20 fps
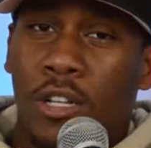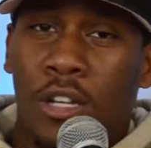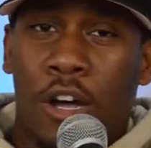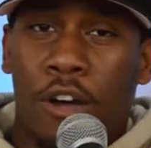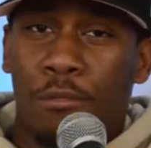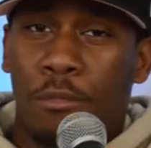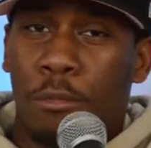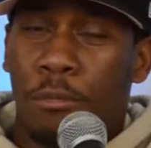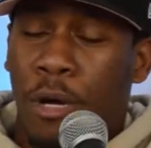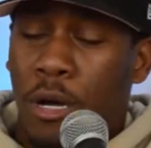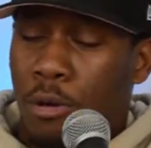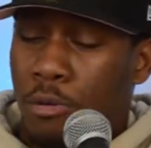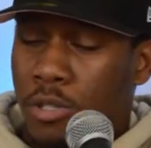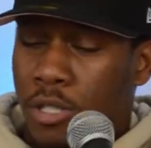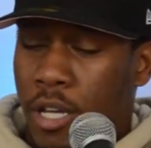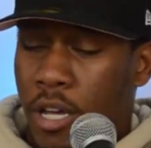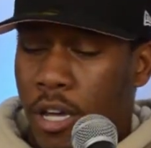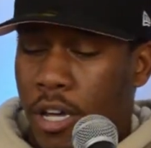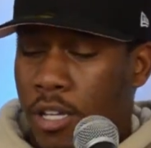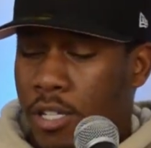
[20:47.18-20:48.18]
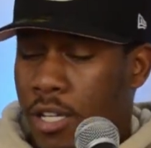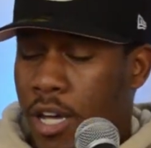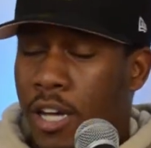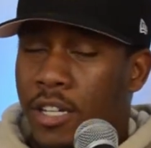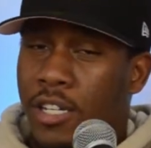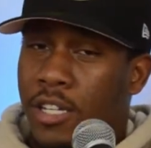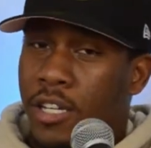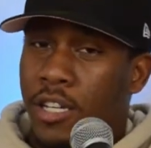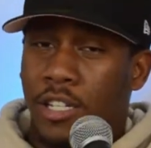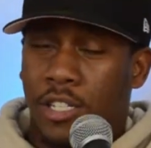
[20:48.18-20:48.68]
the love Mamel was getting. He
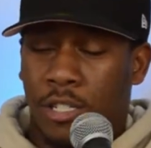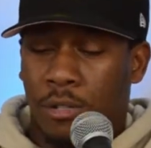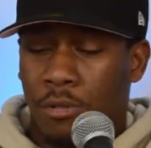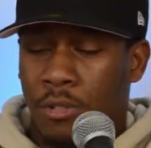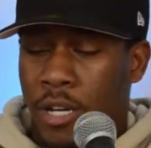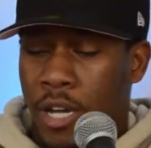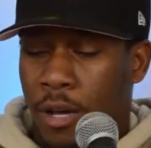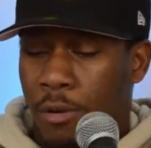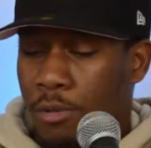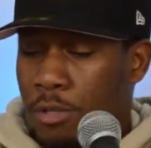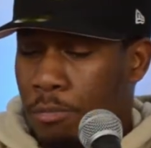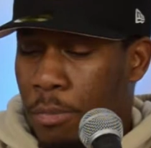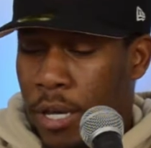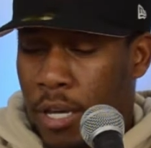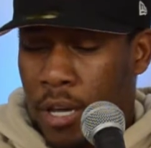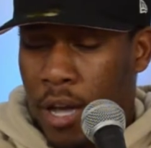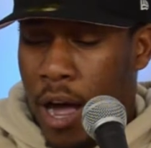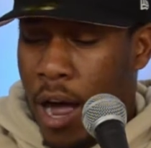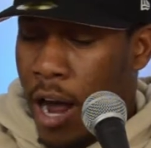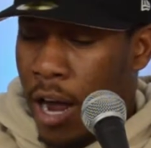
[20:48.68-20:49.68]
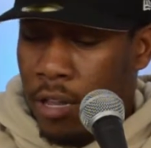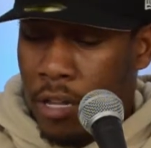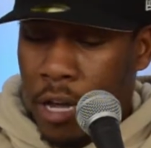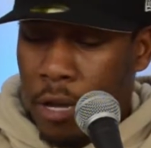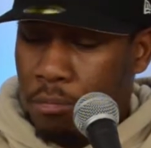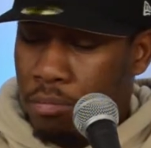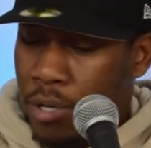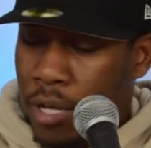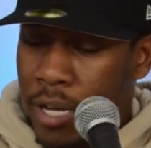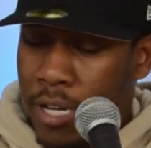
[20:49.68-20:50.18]
said, I need to get some of that. I was making
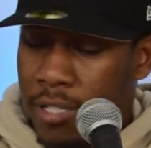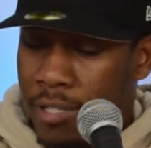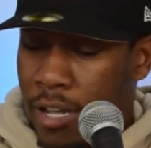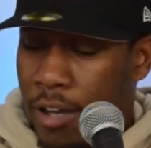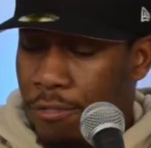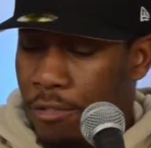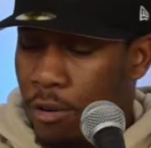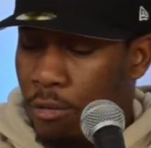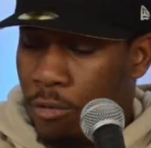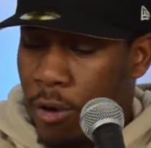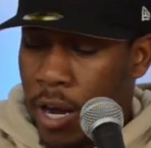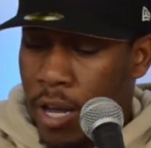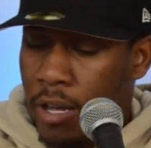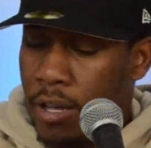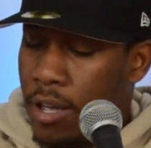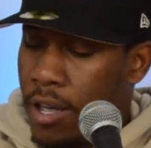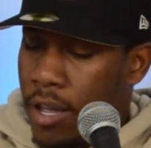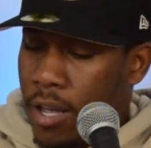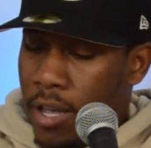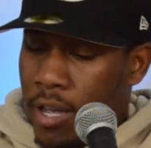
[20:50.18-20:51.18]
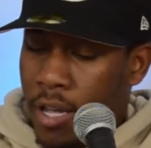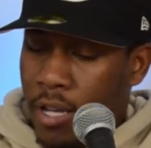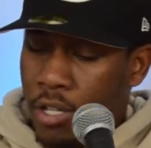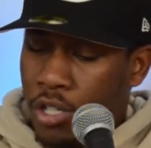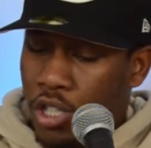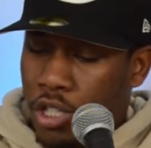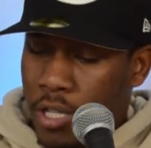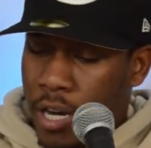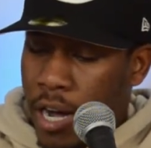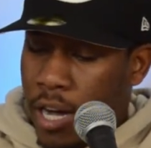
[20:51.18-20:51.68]
highlight plays left and right,
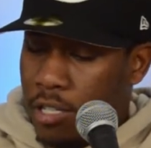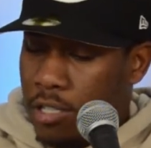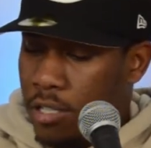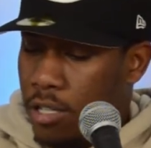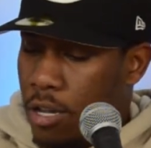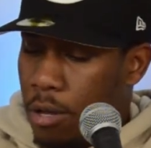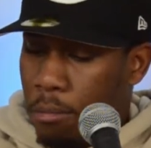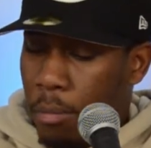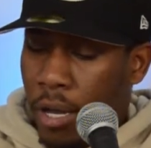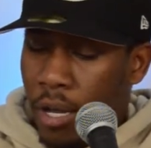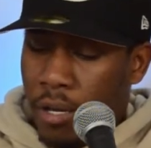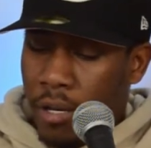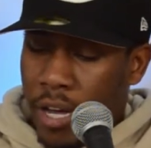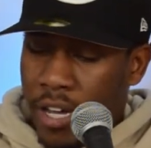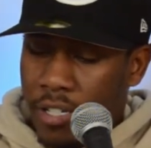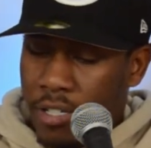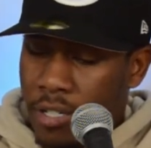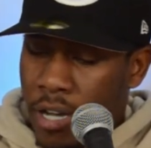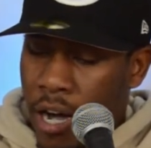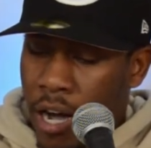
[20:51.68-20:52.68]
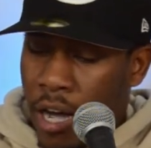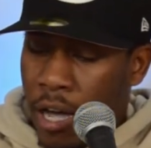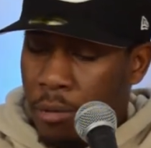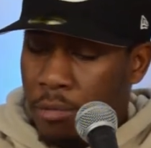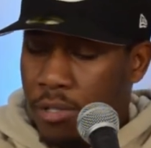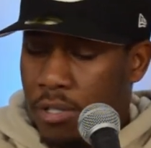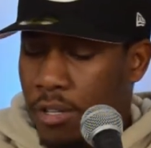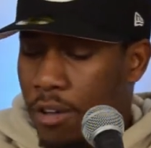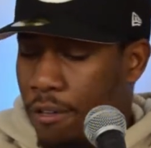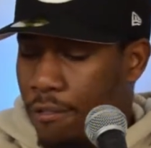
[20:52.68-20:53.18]
hitting shots, making nice
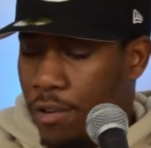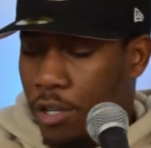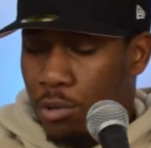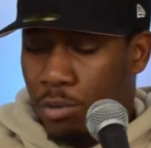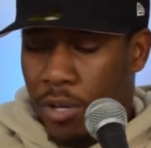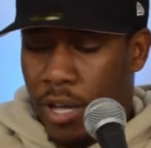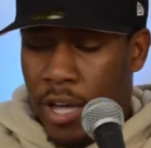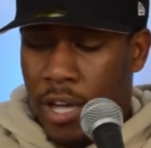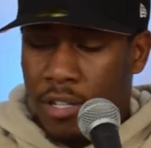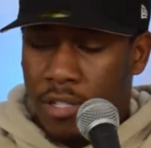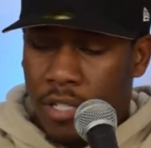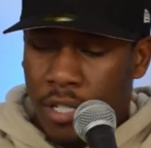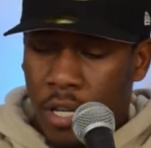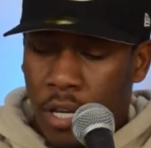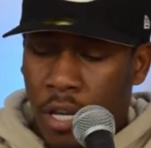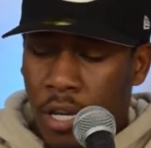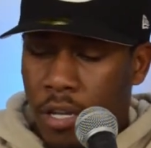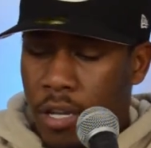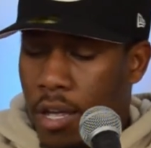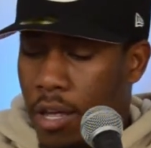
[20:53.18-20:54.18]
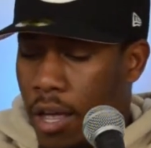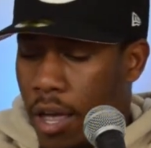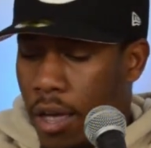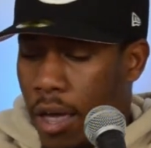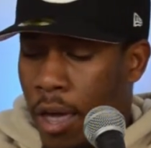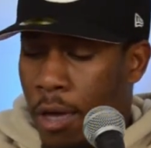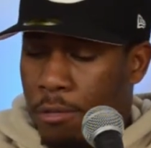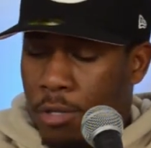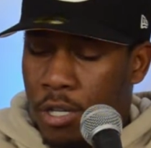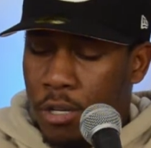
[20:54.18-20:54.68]
dimes. Finished with 18
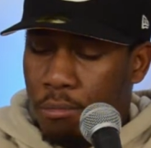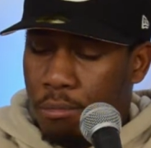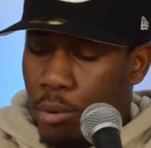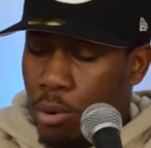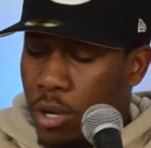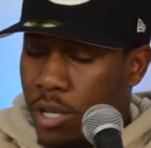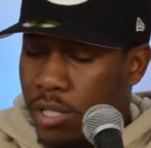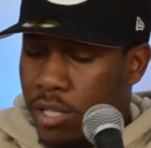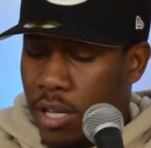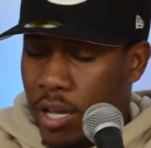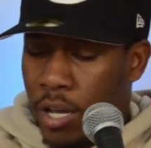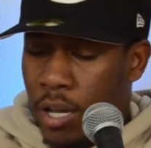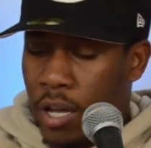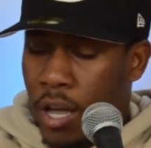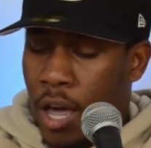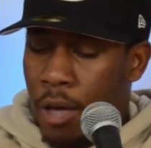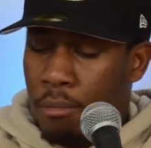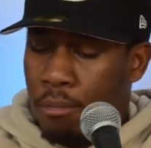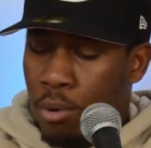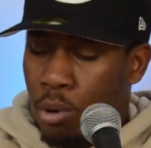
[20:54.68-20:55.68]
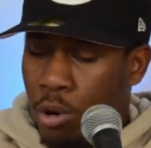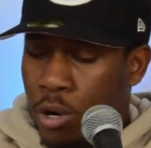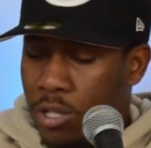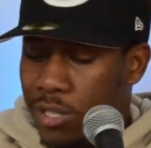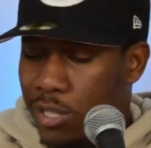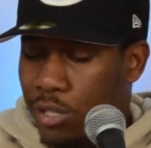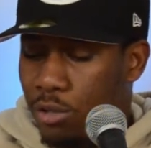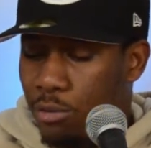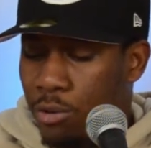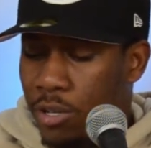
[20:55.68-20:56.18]
points and 8
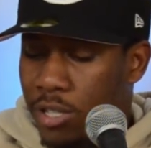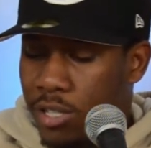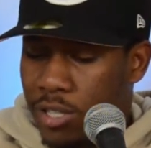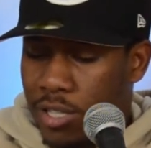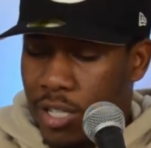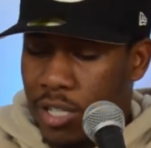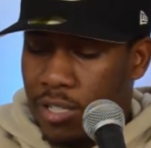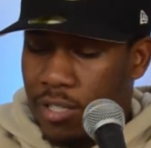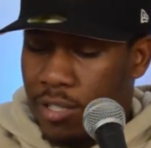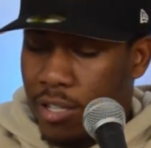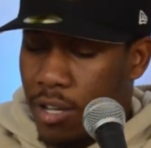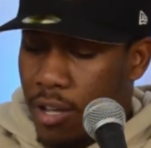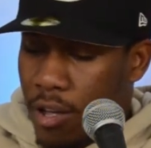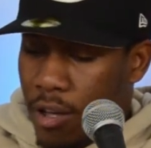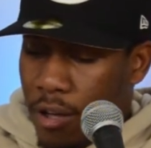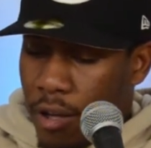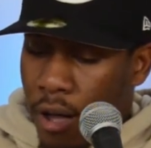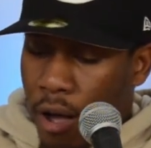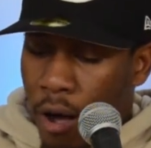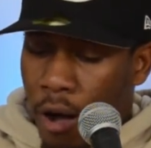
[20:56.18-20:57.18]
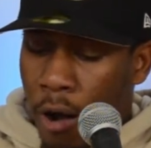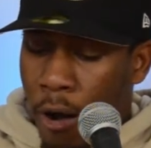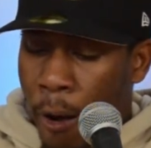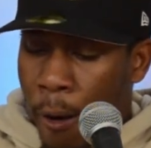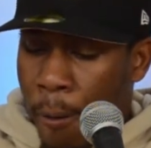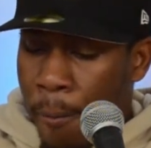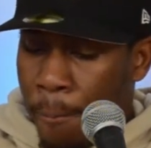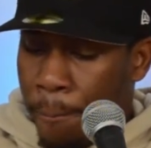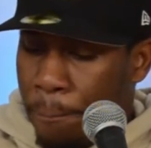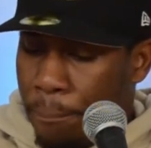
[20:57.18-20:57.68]
boards and 3 assists.
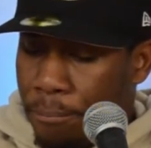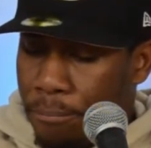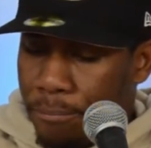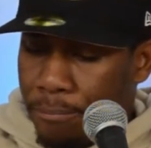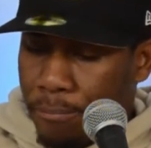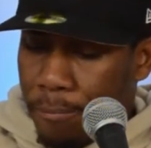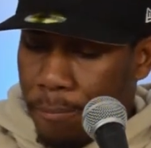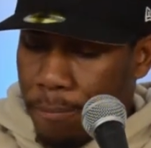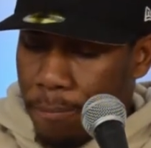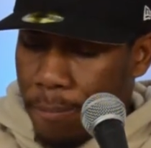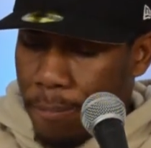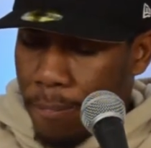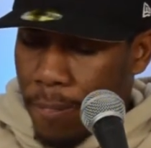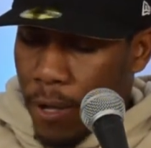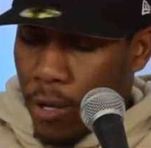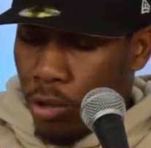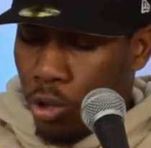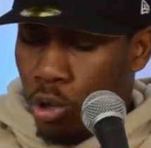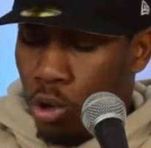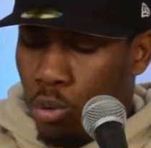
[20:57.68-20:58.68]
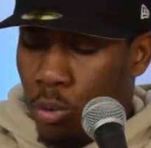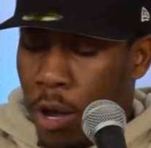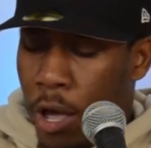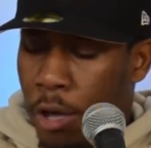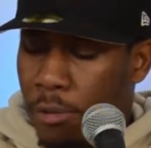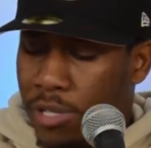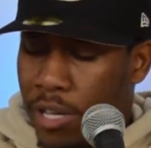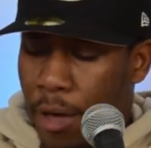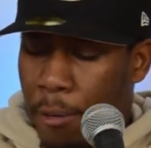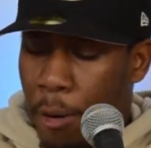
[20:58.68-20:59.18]
Lou
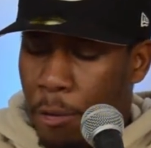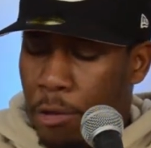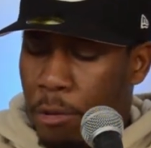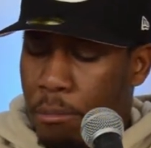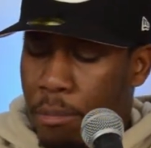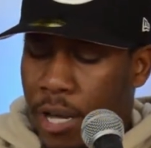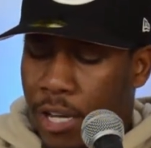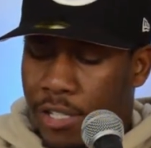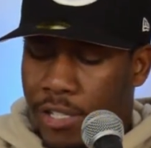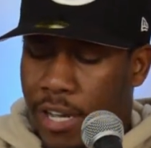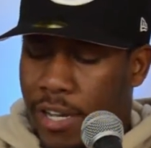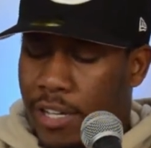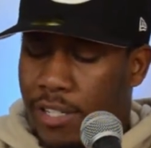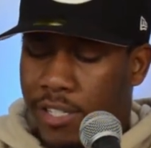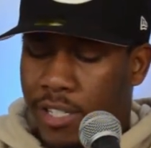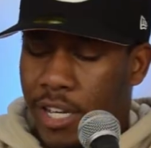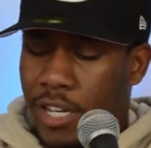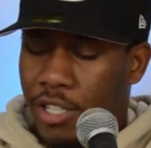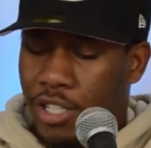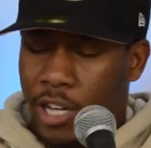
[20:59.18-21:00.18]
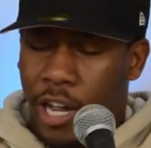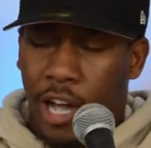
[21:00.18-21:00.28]
Williams came off the bench. Like I said,